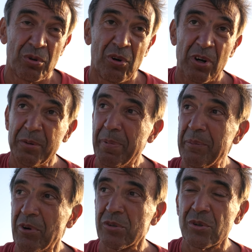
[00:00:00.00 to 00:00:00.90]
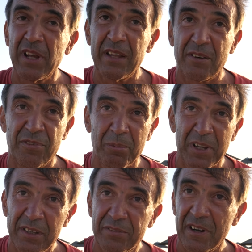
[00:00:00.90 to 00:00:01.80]
to work people together from
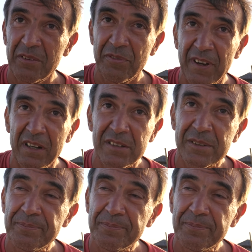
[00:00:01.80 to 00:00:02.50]
the different fields.